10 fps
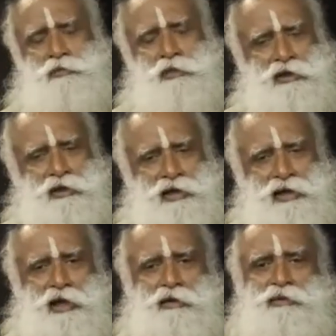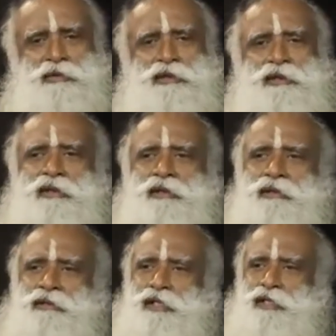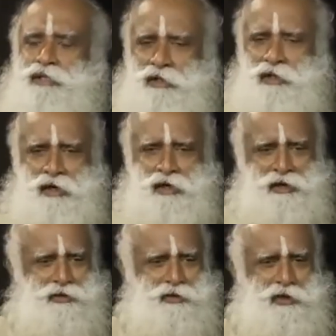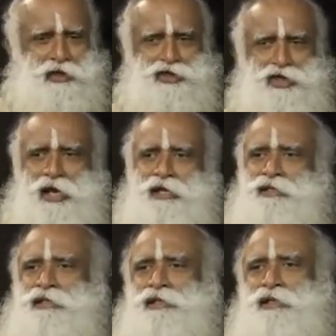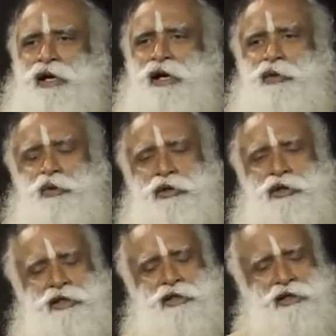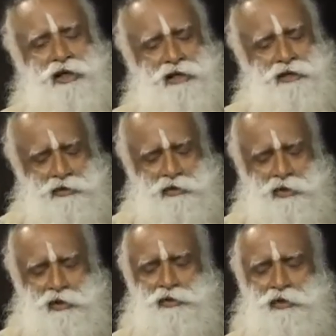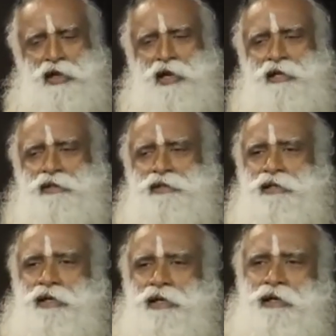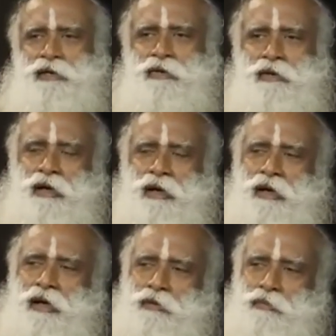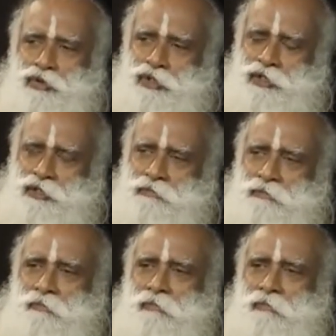but right now, just doing a chant and doing Isha Kriya, this will also enhance your immune system.